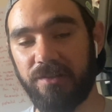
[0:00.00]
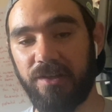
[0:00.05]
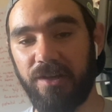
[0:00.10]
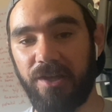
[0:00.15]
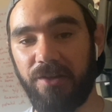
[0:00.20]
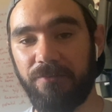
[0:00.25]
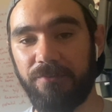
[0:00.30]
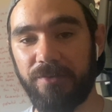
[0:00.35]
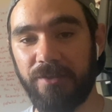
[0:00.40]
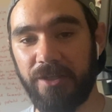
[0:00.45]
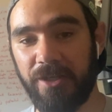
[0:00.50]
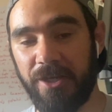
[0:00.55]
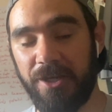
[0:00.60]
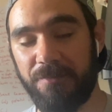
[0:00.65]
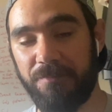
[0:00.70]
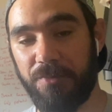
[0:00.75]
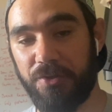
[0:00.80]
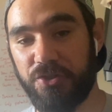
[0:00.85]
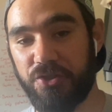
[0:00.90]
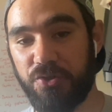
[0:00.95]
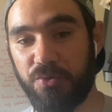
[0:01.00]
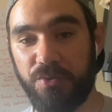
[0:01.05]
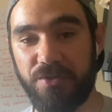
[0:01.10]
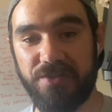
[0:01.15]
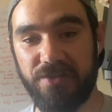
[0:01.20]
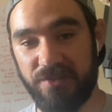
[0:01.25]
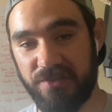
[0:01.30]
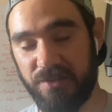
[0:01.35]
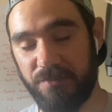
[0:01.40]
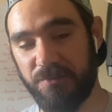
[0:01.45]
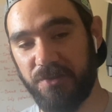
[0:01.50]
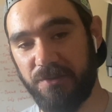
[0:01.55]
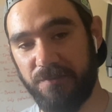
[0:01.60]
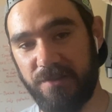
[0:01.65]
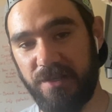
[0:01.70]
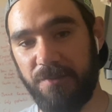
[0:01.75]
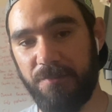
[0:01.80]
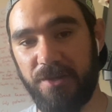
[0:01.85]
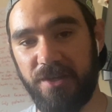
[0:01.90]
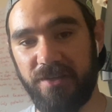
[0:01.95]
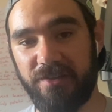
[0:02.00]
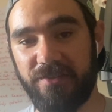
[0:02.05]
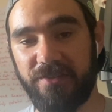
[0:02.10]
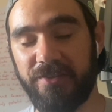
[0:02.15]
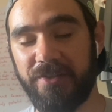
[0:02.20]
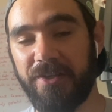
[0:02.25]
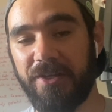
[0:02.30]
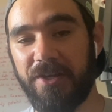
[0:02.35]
glove, my choice is sometimes limited.